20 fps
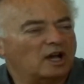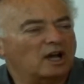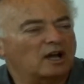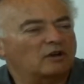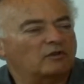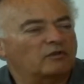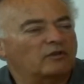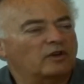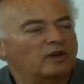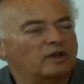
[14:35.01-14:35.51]

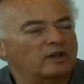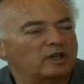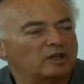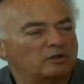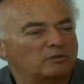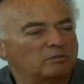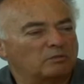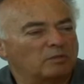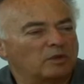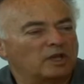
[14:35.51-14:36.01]
alpha
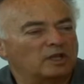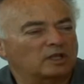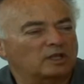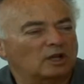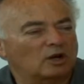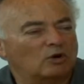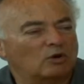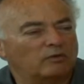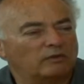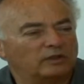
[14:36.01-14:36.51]
and
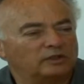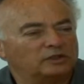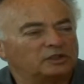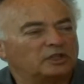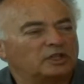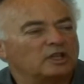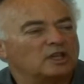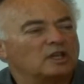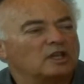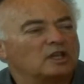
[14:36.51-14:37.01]
beta over
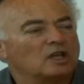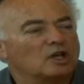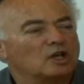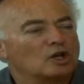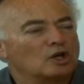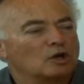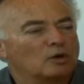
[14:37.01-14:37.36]
t.